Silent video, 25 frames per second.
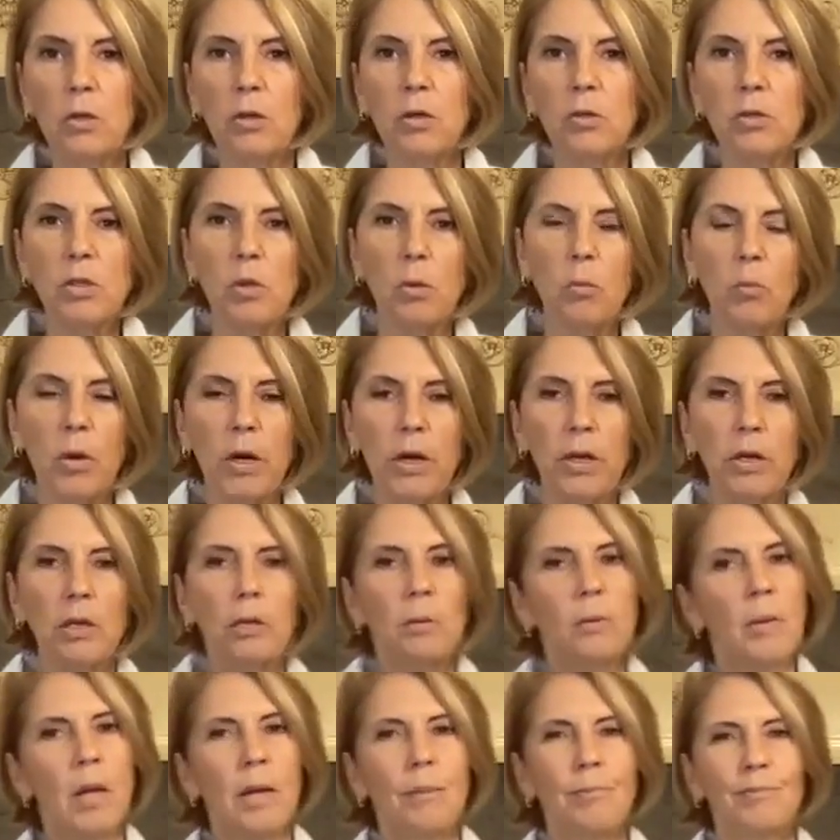
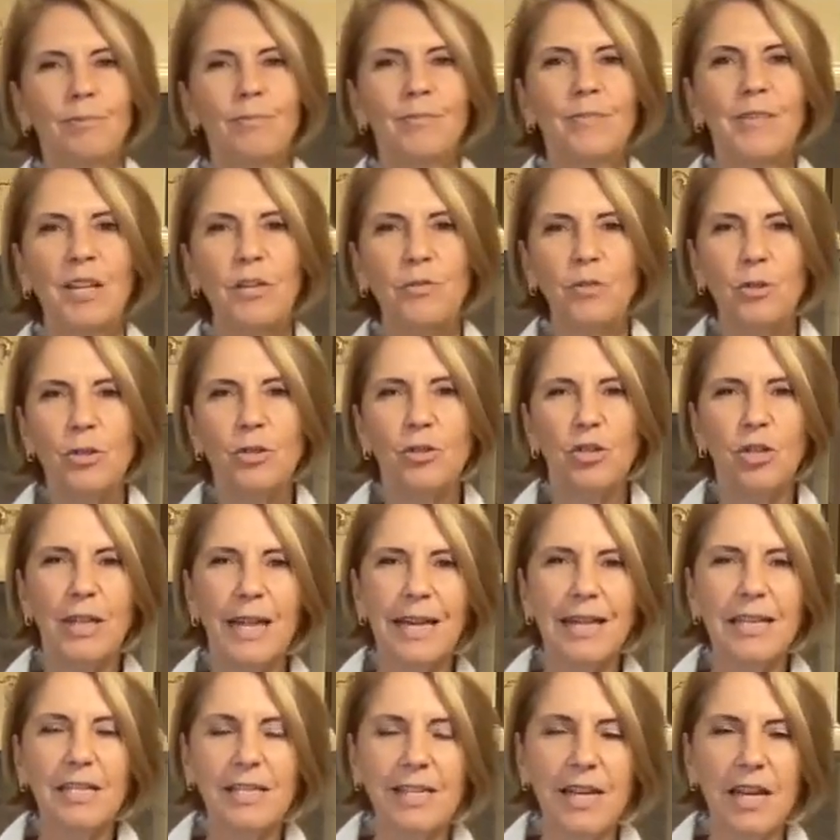somewhere, if you can
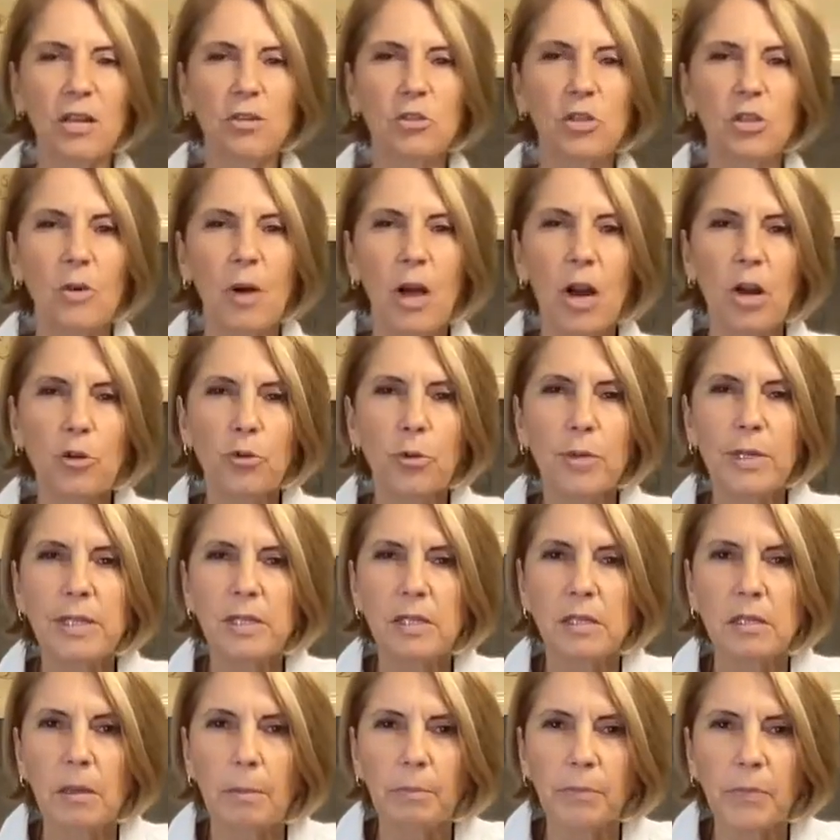get it down to 100 and
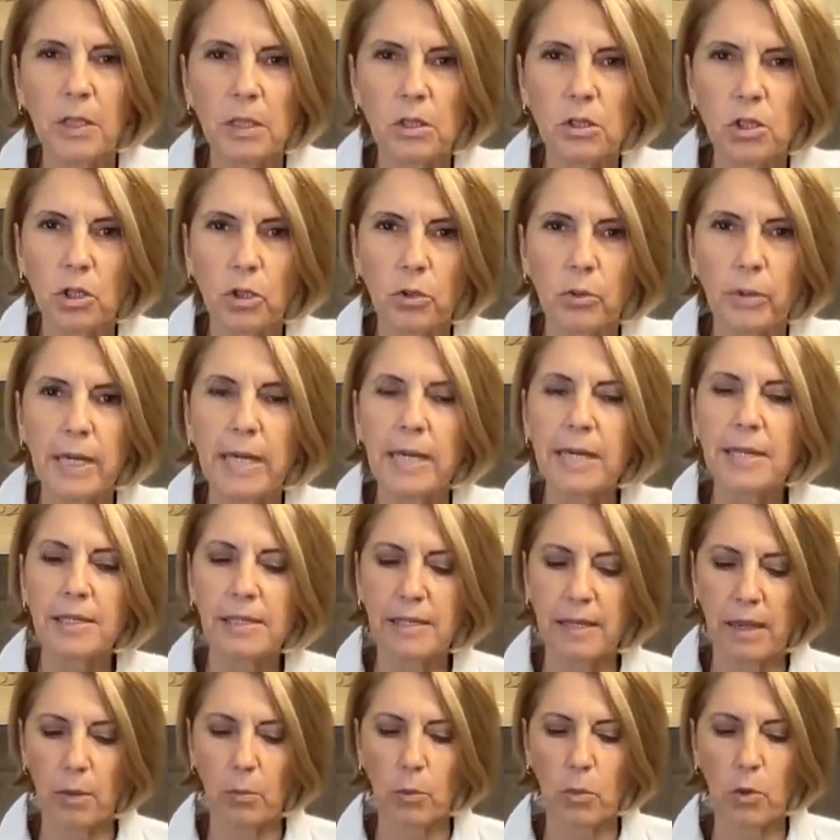something degrees,
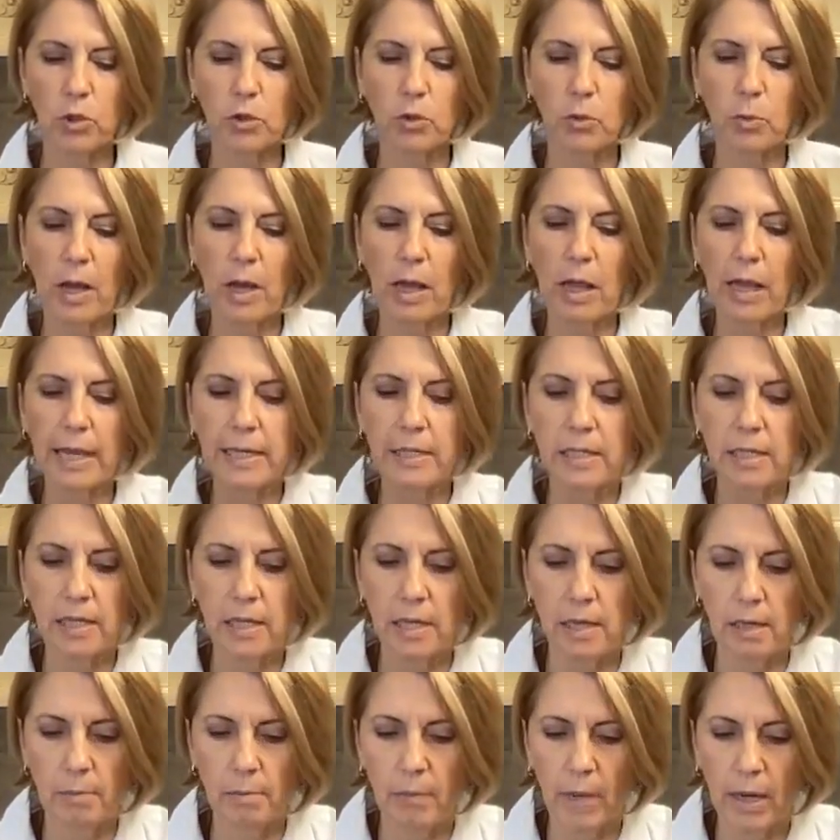that works well. I did
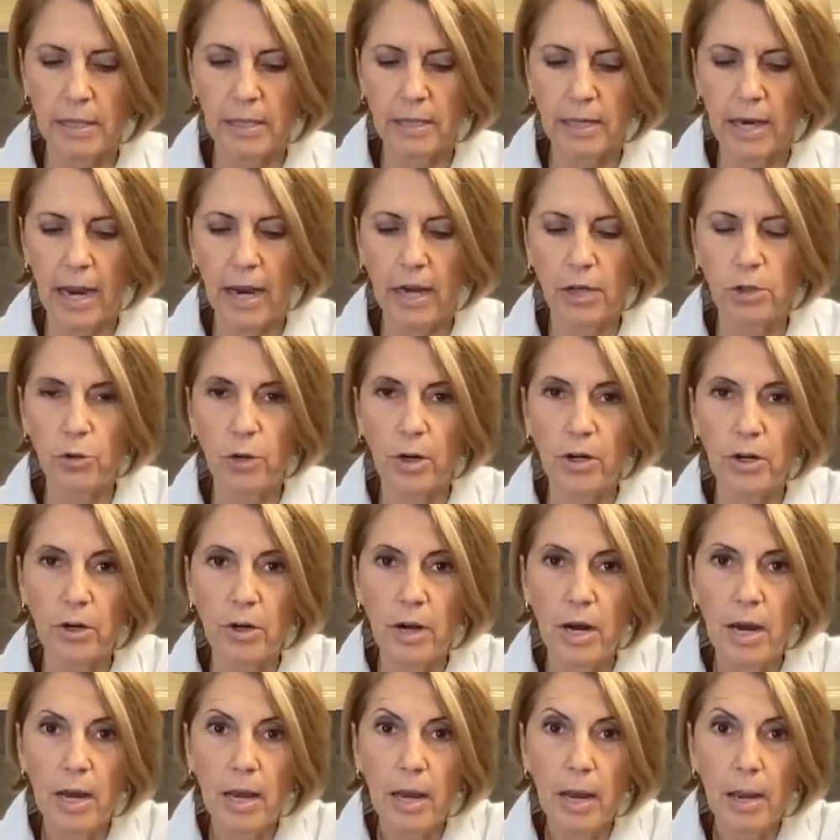it in my
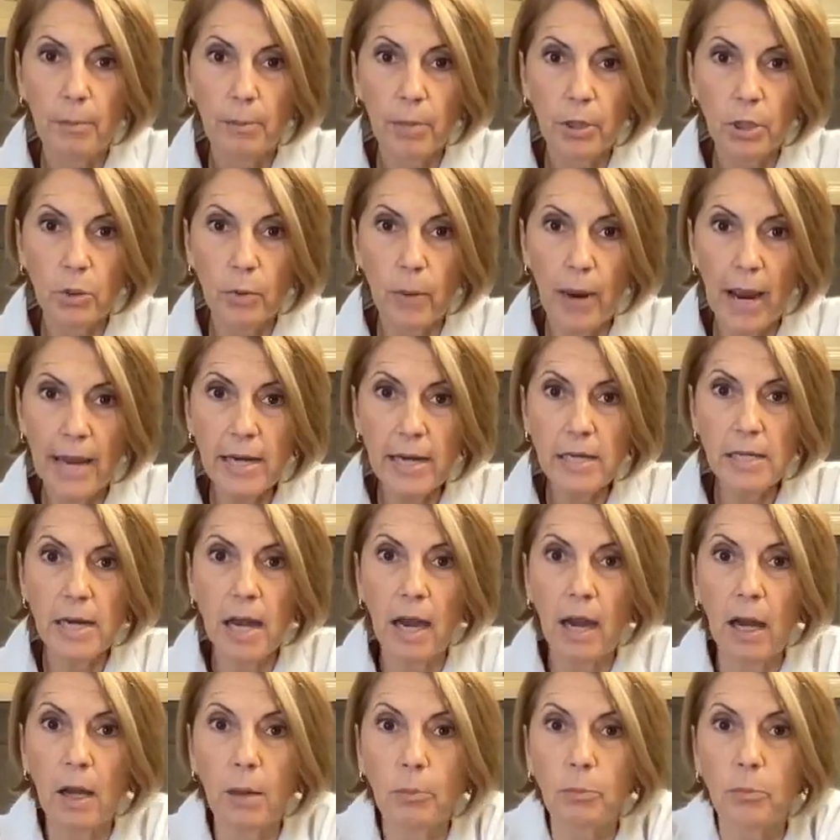dehydrator, but you end
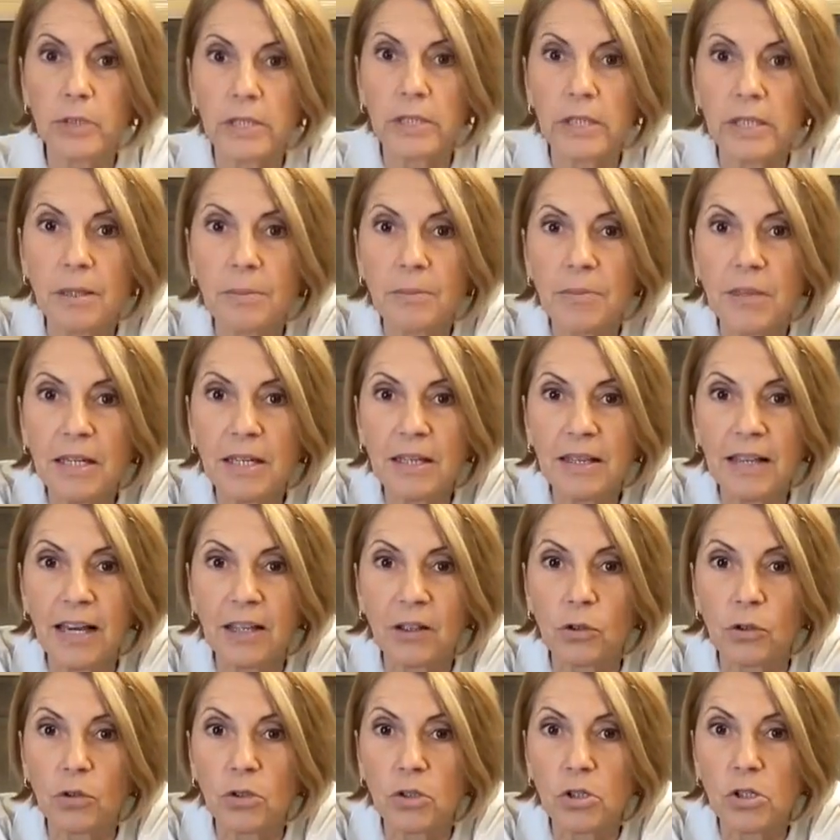up with something
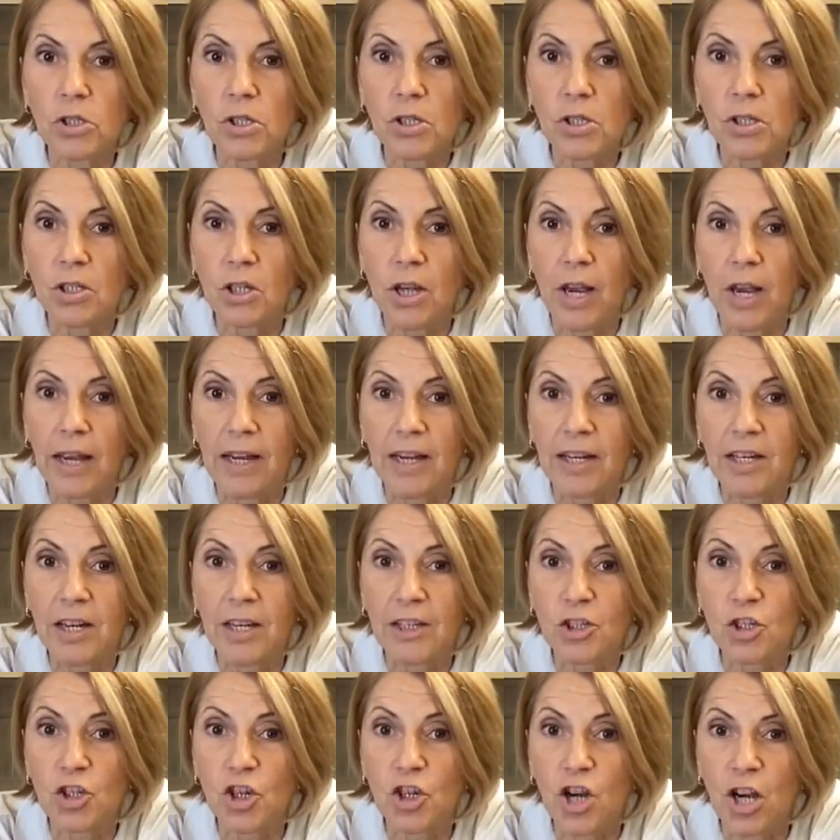that looks
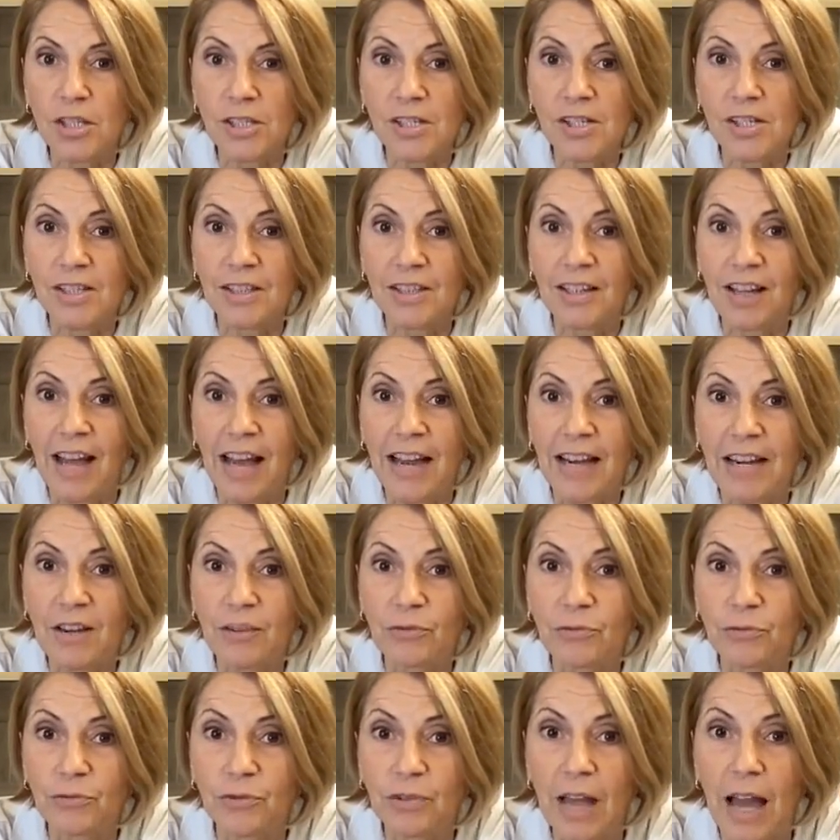just like
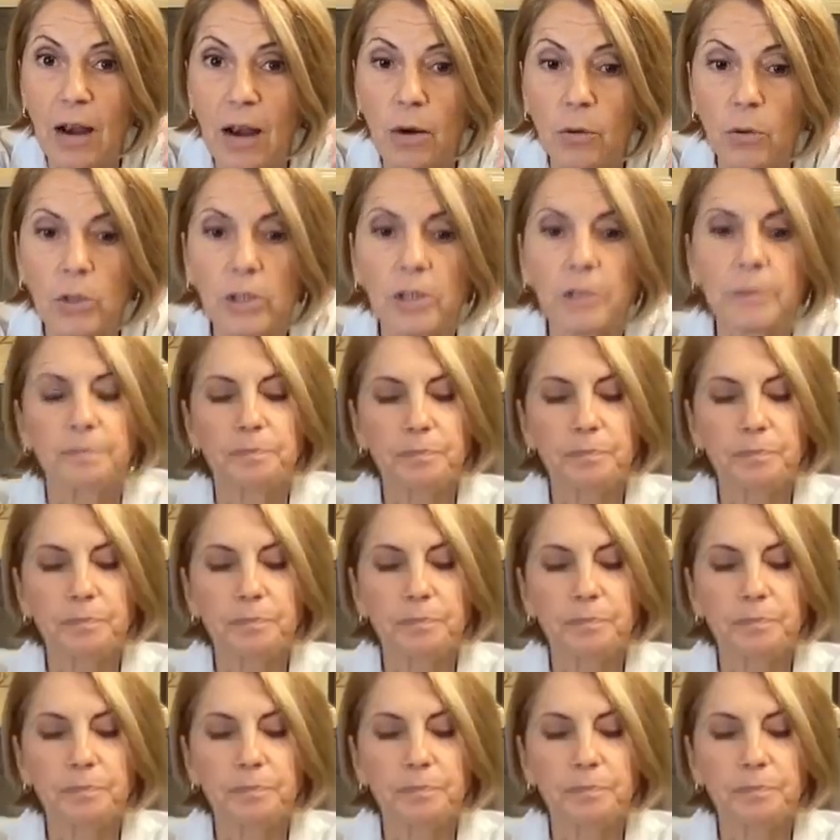flour.